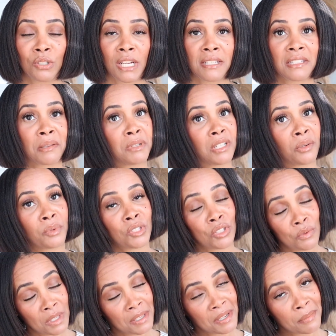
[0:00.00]
you guys let me know what
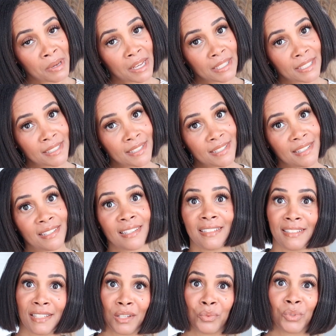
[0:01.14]
you think about it
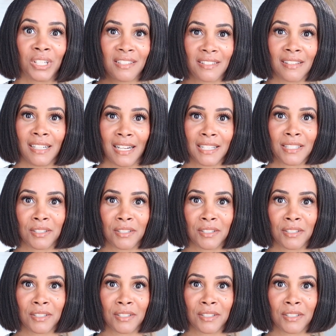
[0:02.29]
and yeah we'll into the next